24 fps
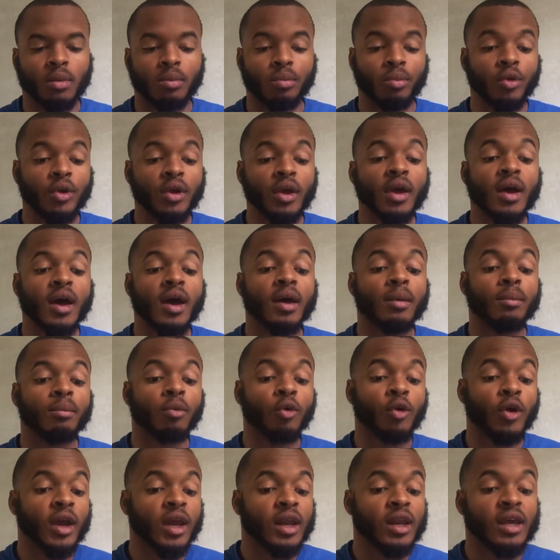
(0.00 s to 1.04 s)
Breon
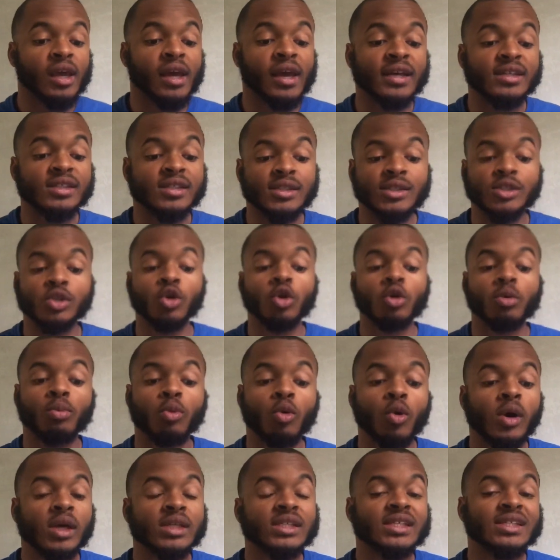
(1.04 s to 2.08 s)
Brady had 0
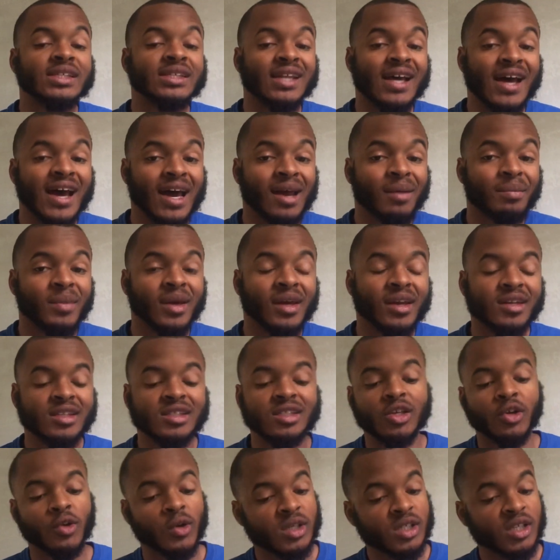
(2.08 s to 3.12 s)
points in 9
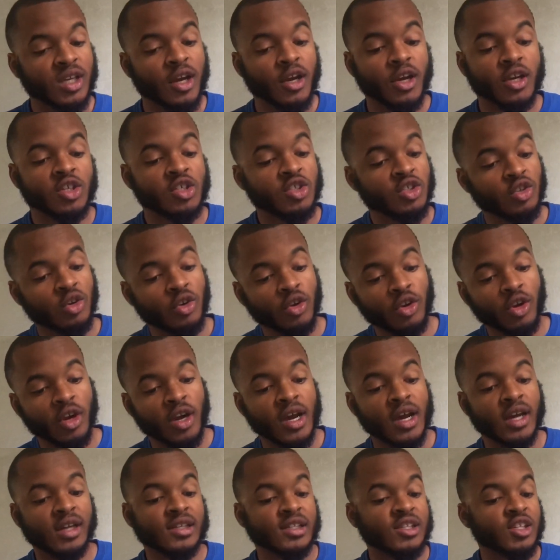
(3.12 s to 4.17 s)
minutes. Chris Harris Jr.
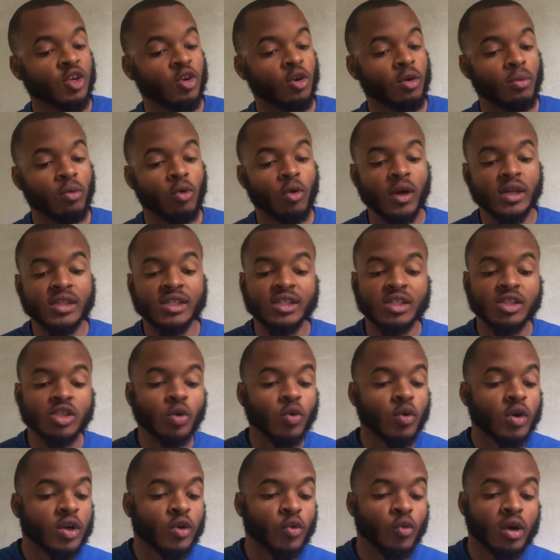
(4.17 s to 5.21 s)
had 0 points in
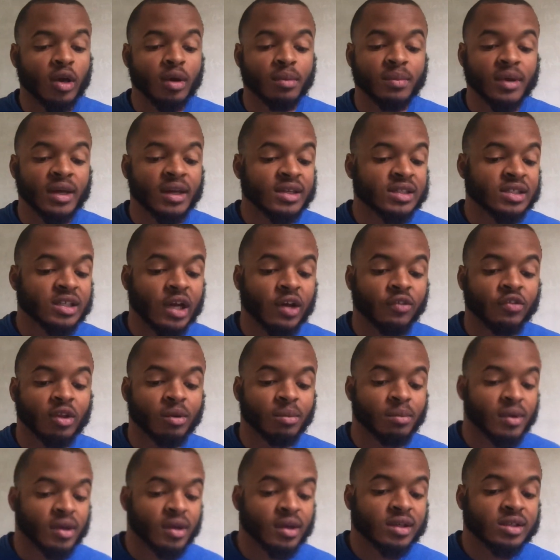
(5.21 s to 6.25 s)
21 minutes off
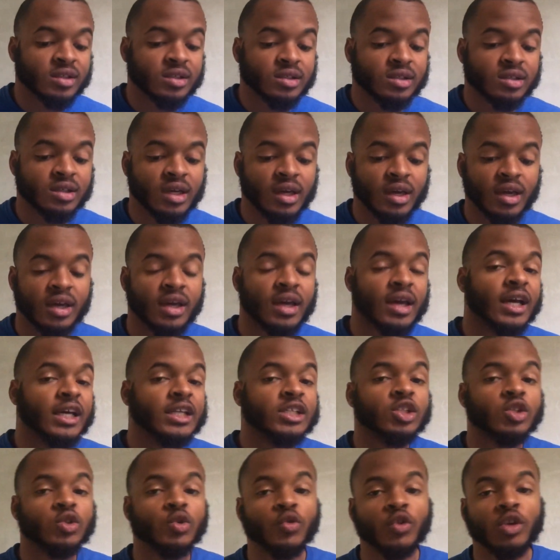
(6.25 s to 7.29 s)
the bench. He
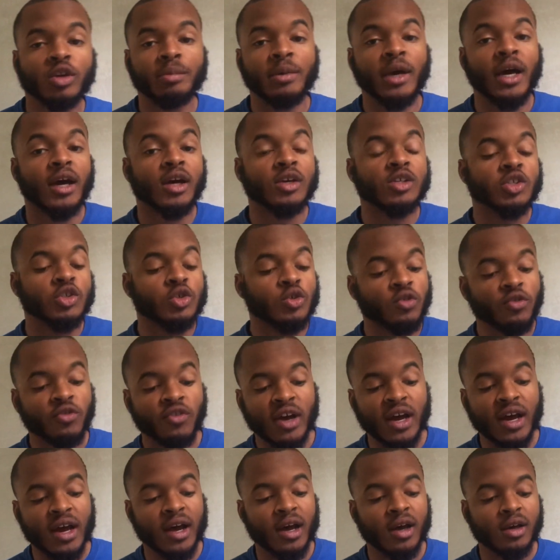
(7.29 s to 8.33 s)
had 2 rebounds, 2
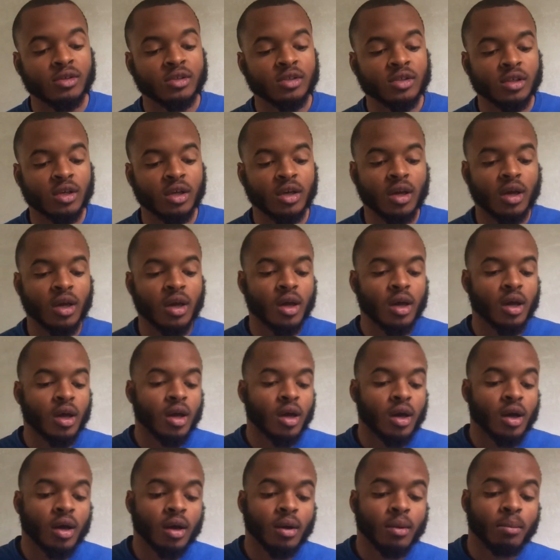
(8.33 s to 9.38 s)
fouls.
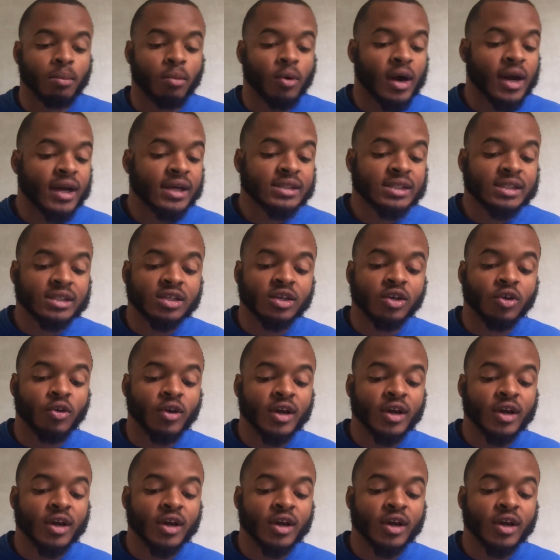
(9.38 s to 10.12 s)
Bryson